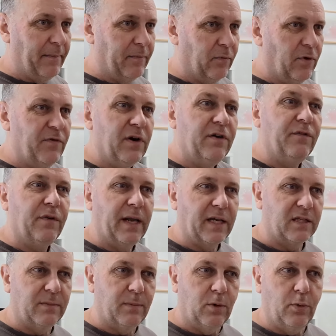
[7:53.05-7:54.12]
We're very
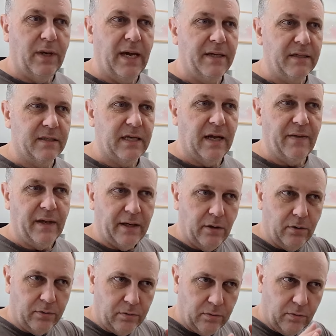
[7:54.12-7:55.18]
flexible. We understand that
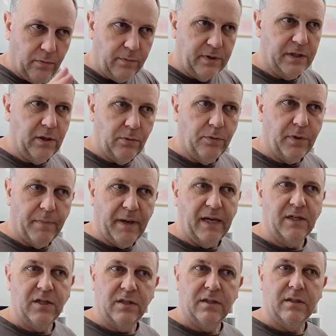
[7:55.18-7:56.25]
he'll deal with the
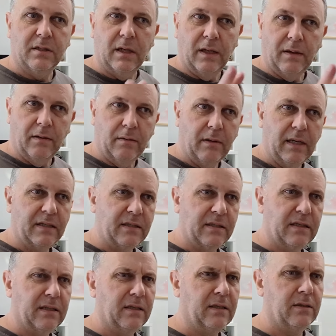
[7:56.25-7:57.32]
patients and
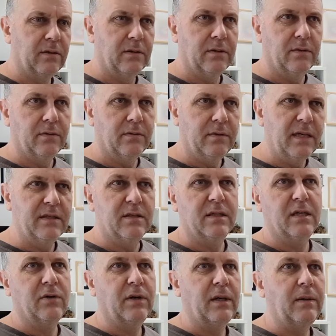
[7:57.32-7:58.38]

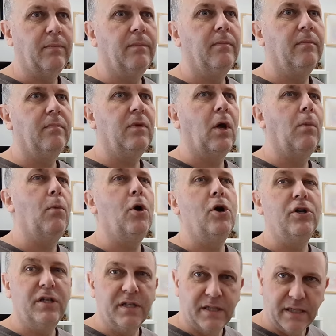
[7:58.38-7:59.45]
necessary
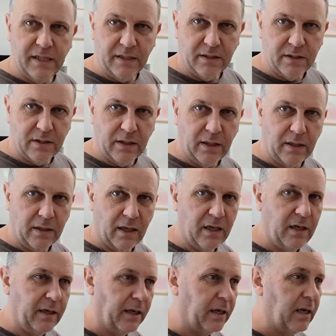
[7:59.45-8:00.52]
emergencies in
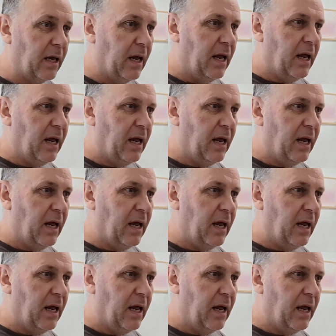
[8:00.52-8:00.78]
clinic,